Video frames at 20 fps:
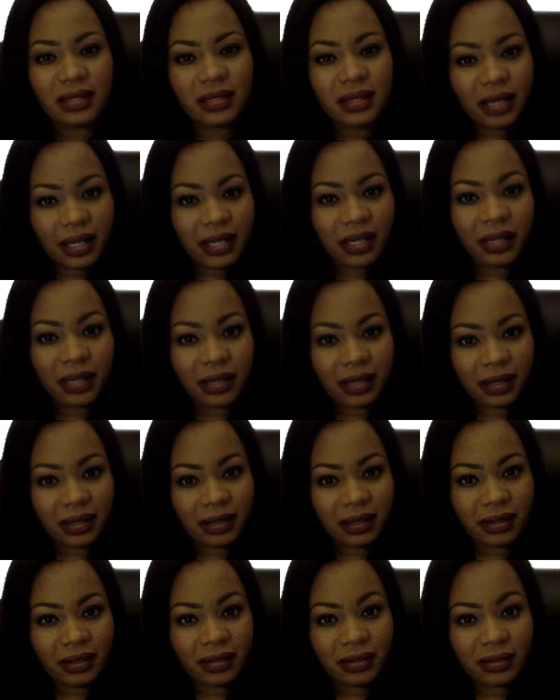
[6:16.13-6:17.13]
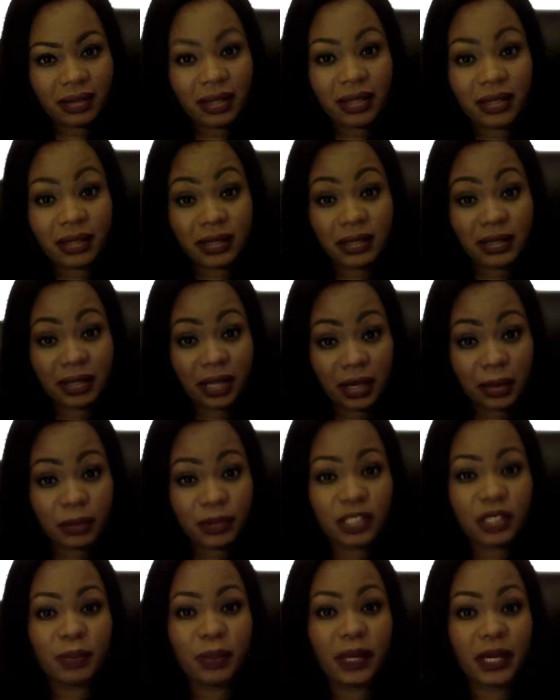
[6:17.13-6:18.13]
Sitting in the
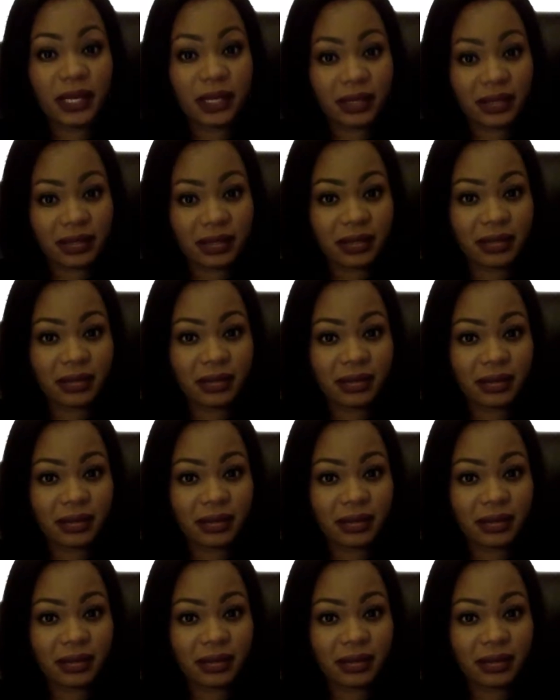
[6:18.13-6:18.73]
same space